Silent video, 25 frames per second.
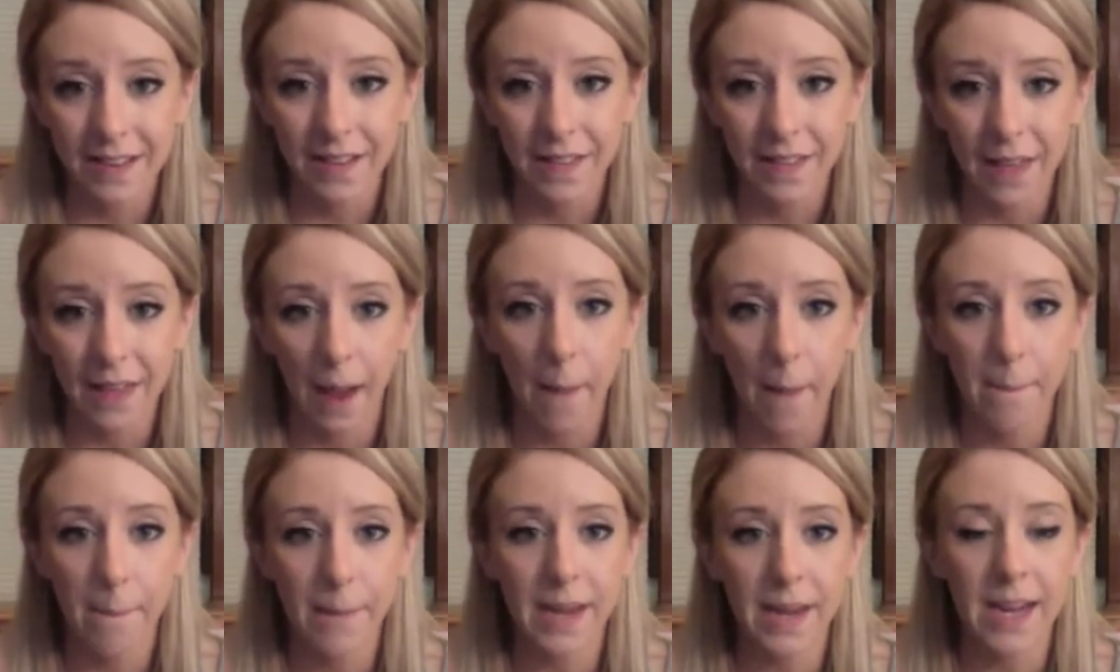
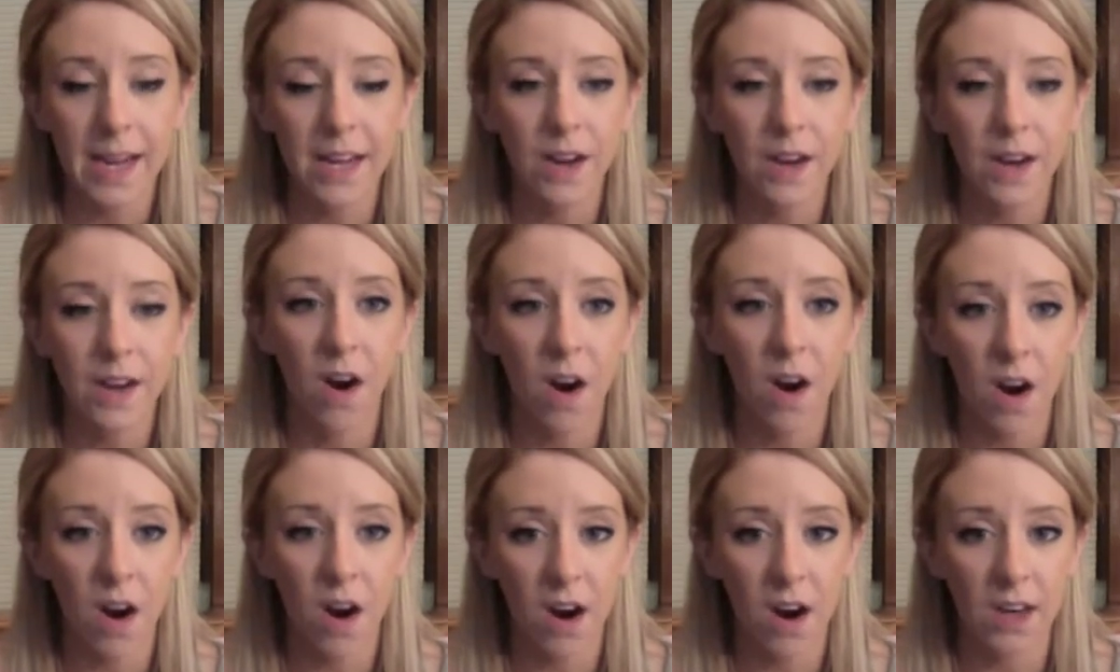that may
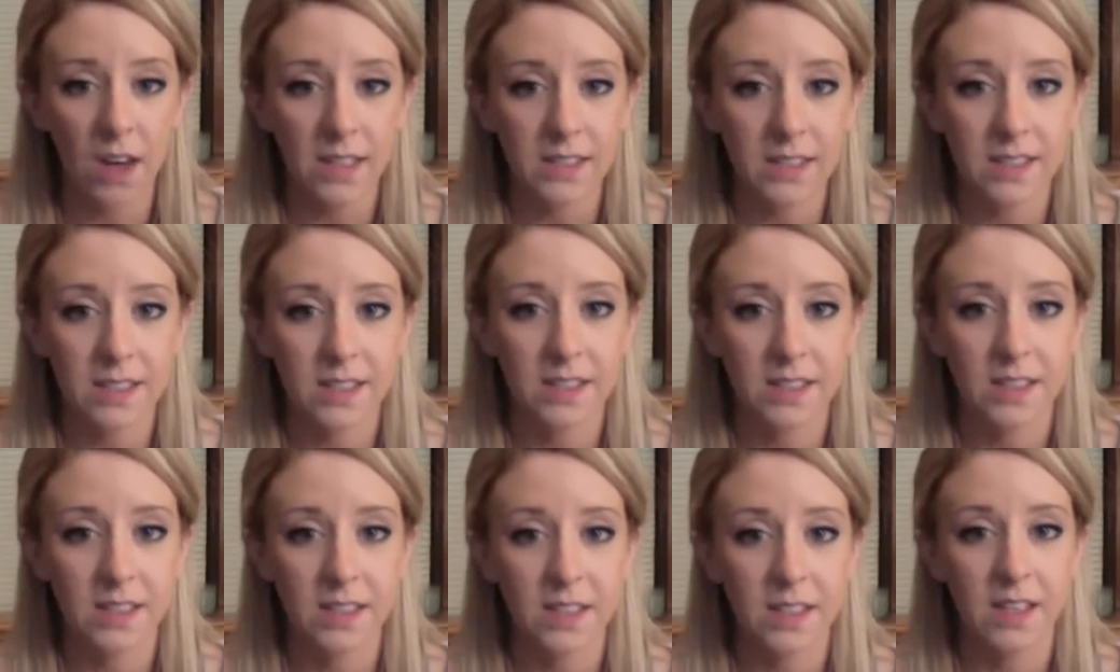
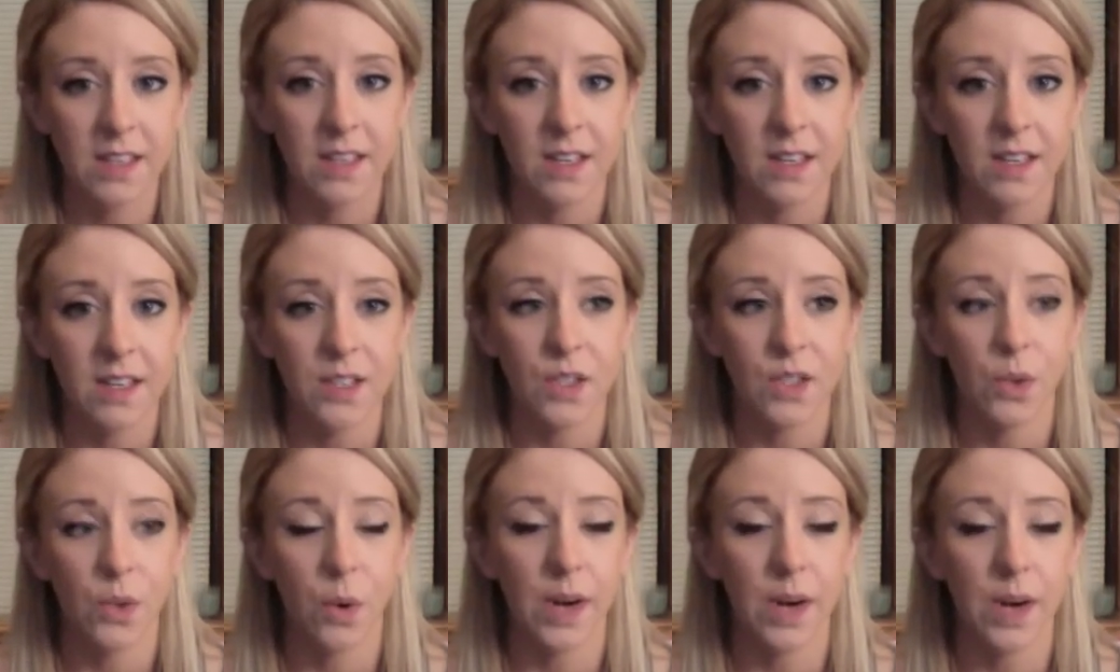cost
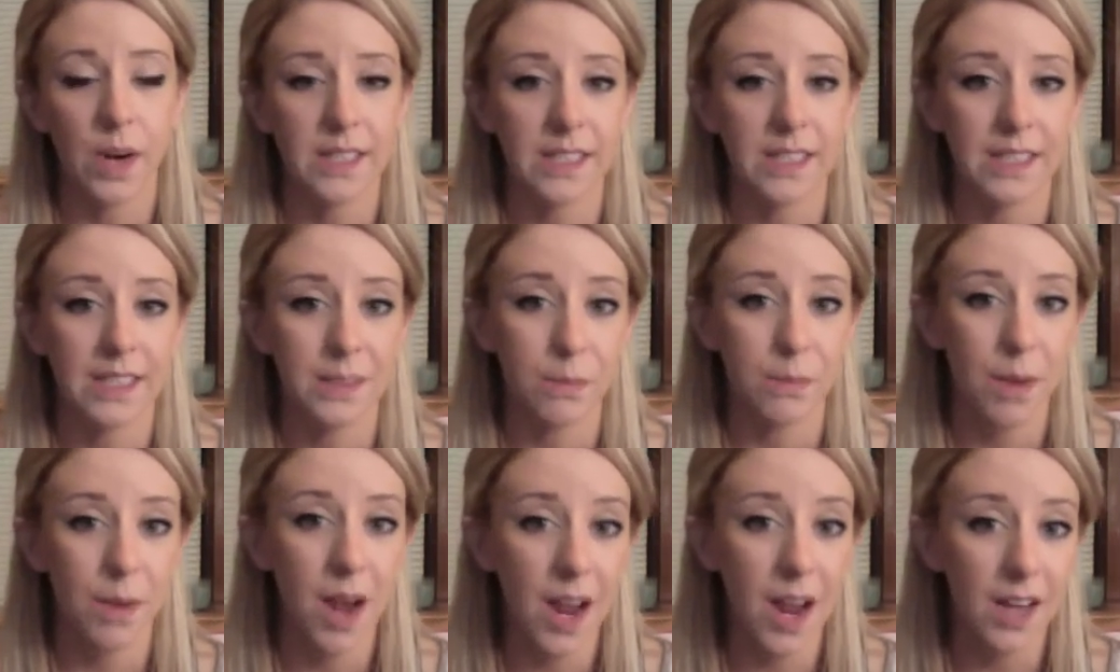twice as
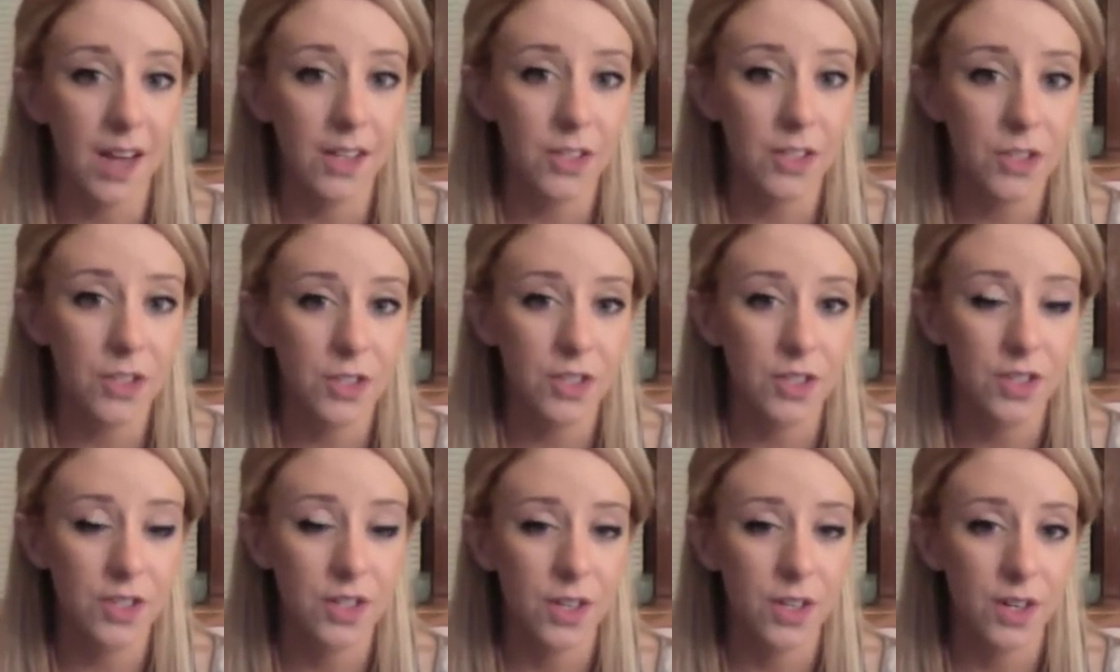
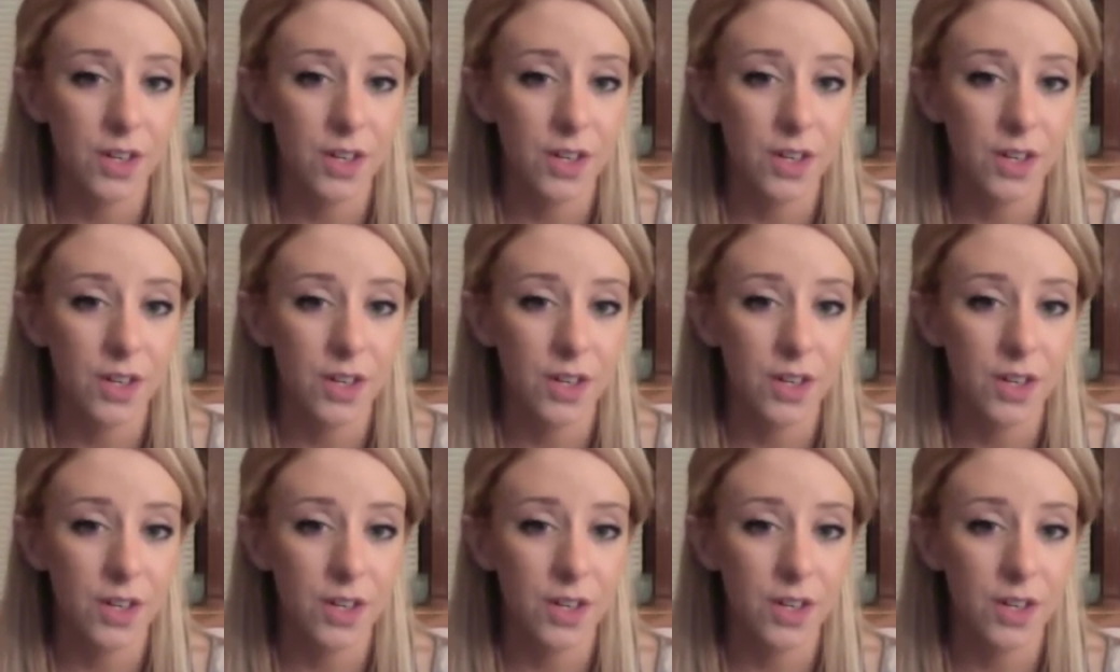much,